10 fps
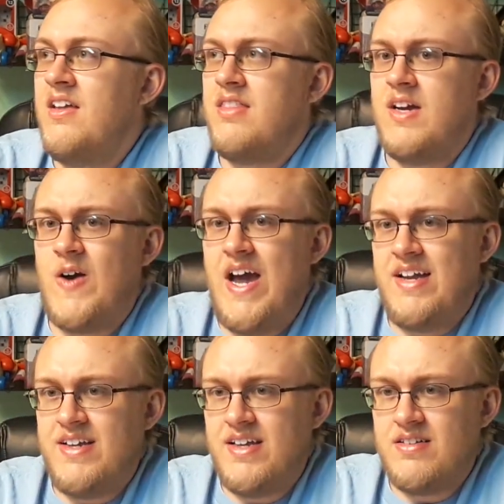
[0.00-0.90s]
they're
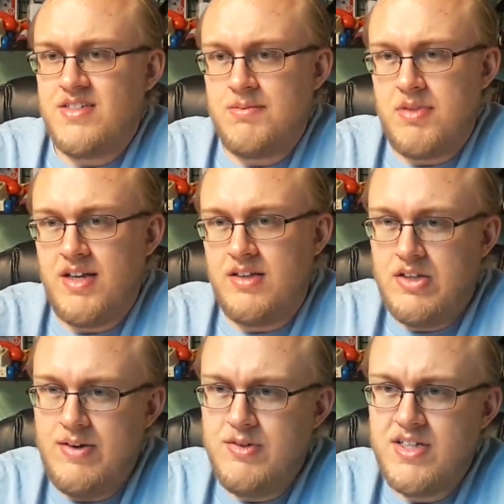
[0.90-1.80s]
adding something
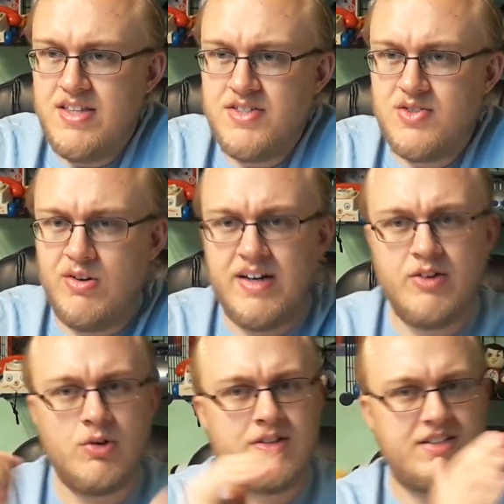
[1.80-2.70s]
new to the story
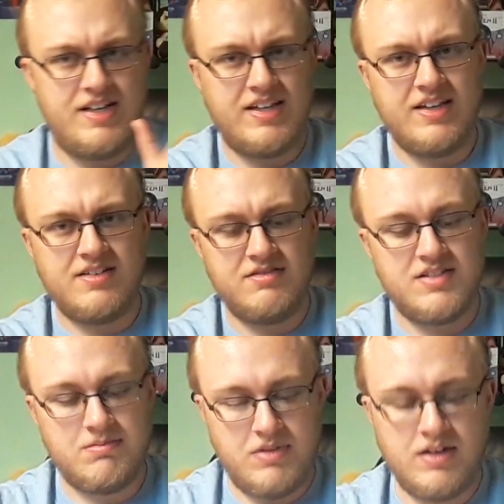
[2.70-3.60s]
or taking
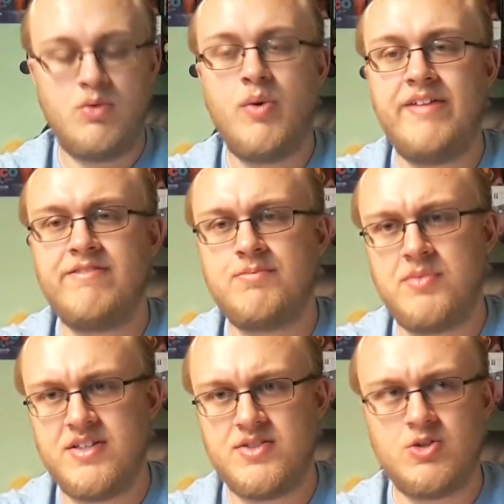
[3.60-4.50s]
something away from
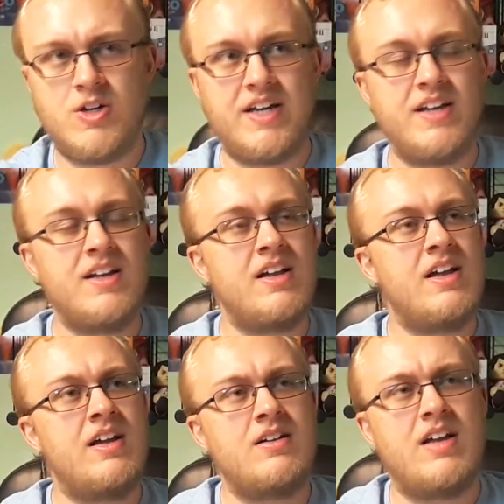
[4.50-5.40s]
the story?
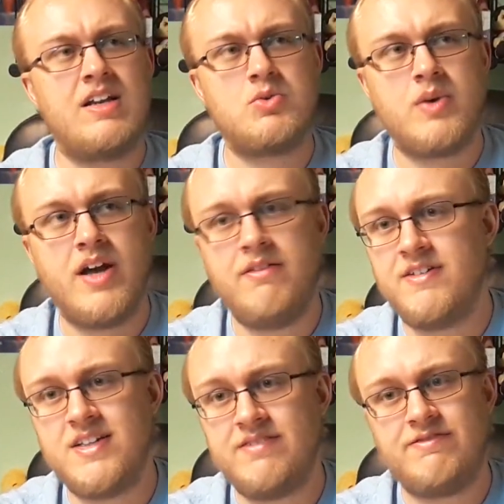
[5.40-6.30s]
And we
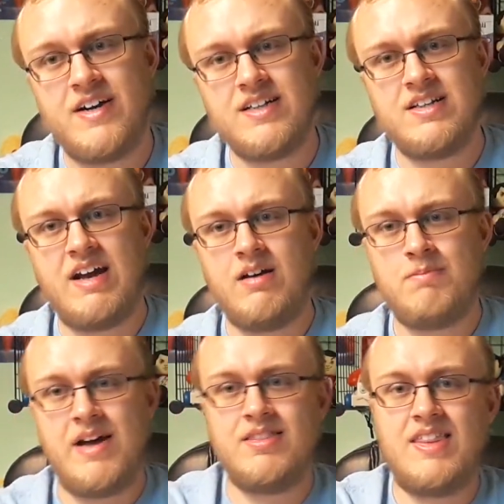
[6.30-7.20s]
often didn't find out
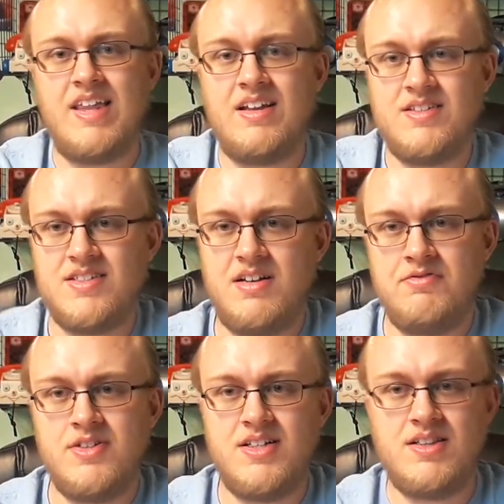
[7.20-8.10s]
about that stuff
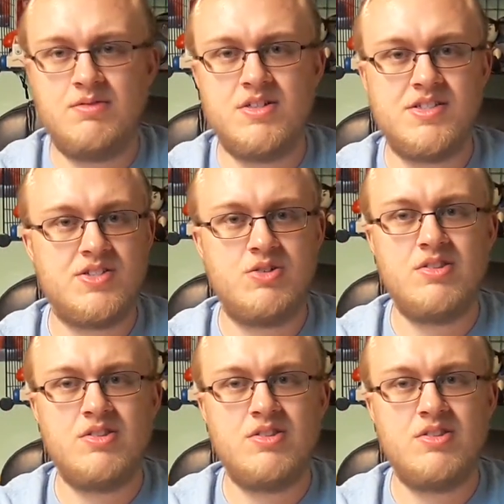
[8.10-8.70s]
until it was too